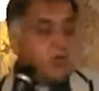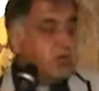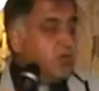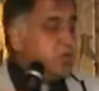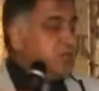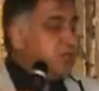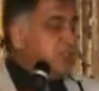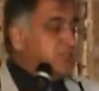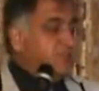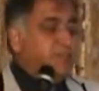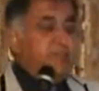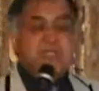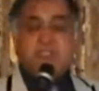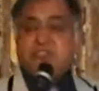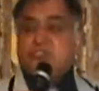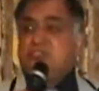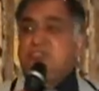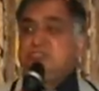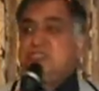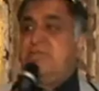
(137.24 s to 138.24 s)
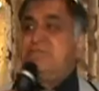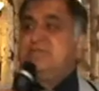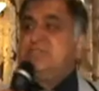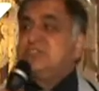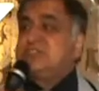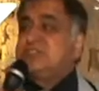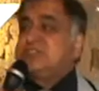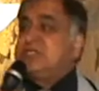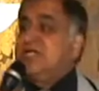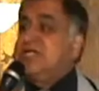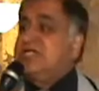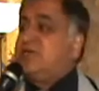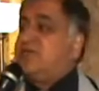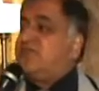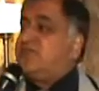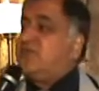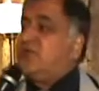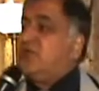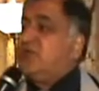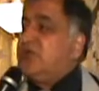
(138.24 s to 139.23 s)
Oh, these pictures have been
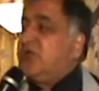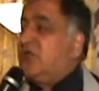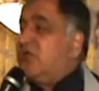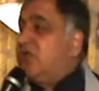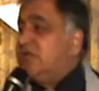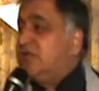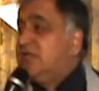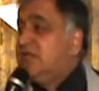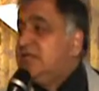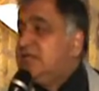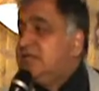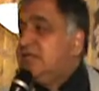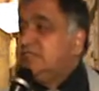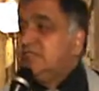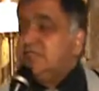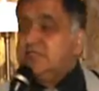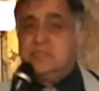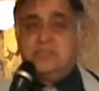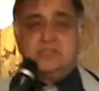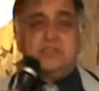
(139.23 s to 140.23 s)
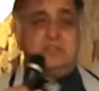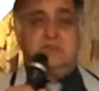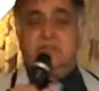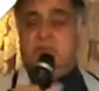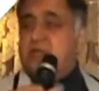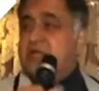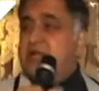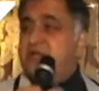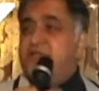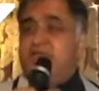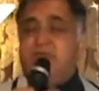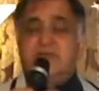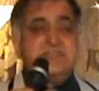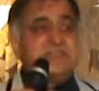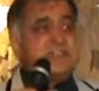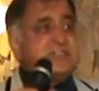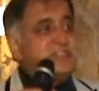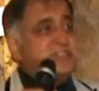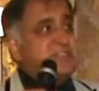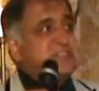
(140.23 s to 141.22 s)
sent for your
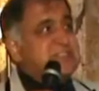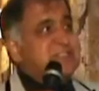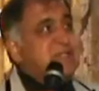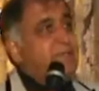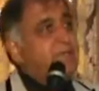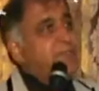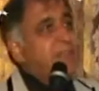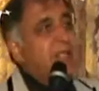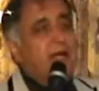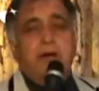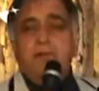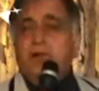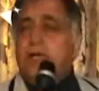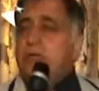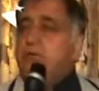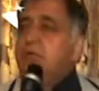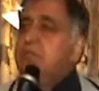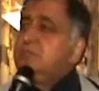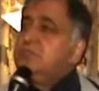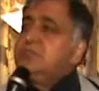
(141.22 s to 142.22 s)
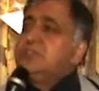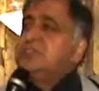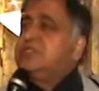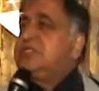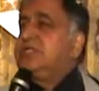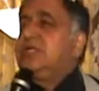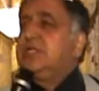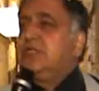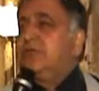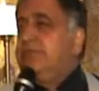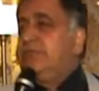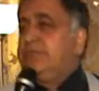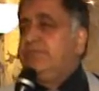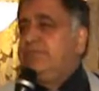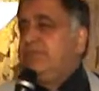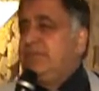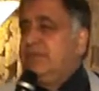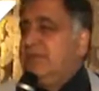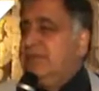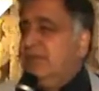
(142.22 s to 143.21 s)
references. I really want to tell
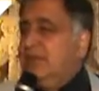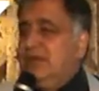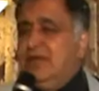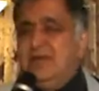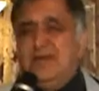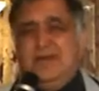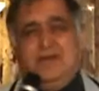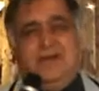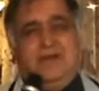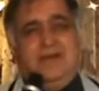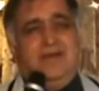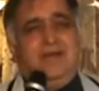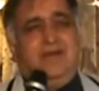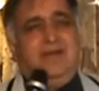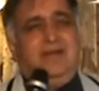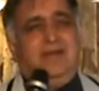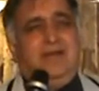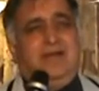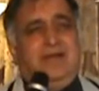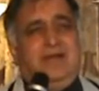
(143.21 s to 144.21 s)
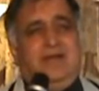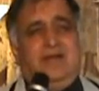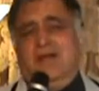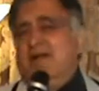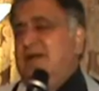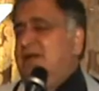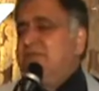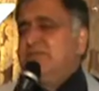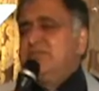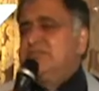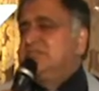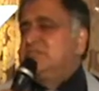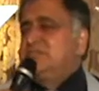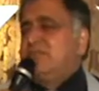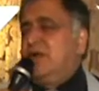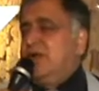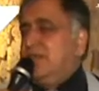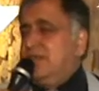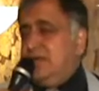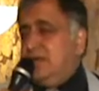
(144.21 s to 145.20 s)
you, I love this
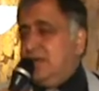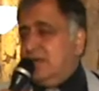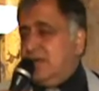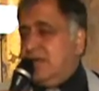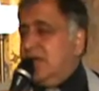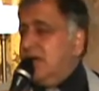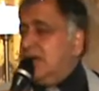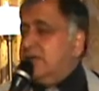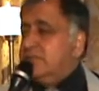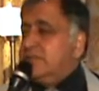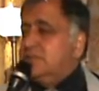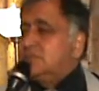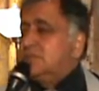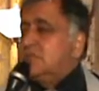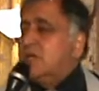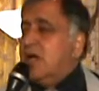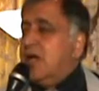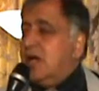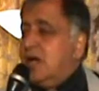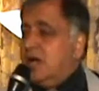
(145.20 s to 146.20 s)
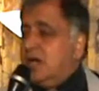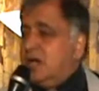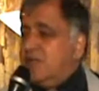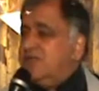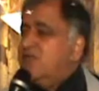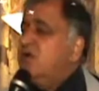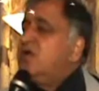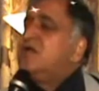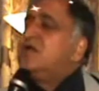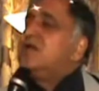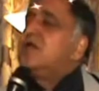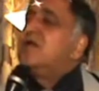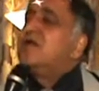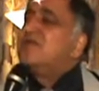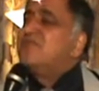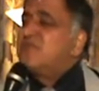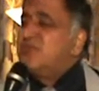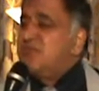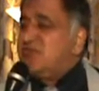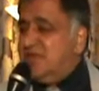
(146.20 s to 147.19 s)
Father. I love this God. Fall in
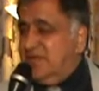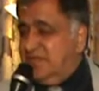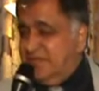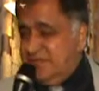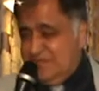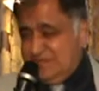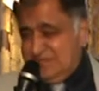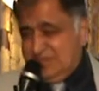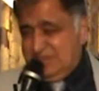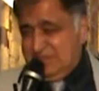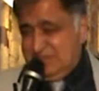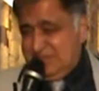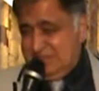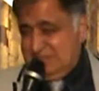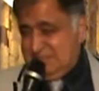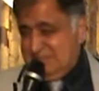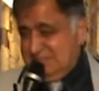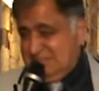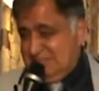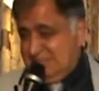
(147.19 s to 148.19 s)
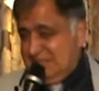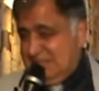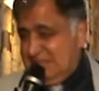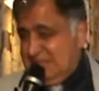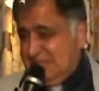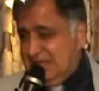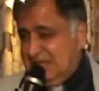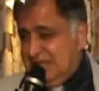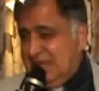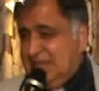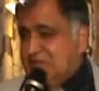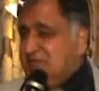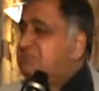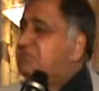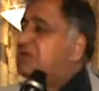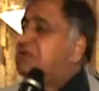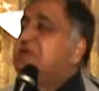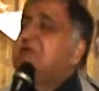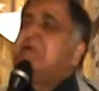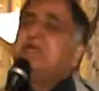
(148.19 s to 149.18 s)
love with him. And you
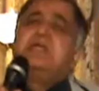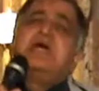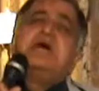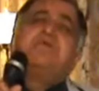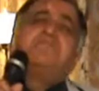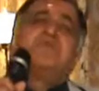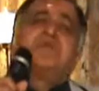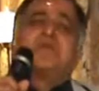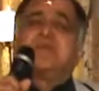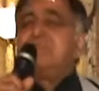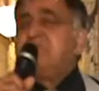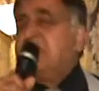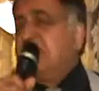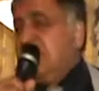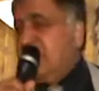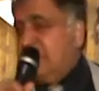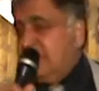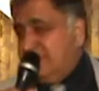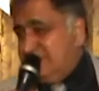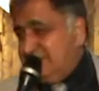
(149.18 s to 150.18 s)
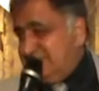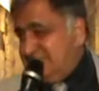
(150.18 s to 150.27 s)
will never rebel.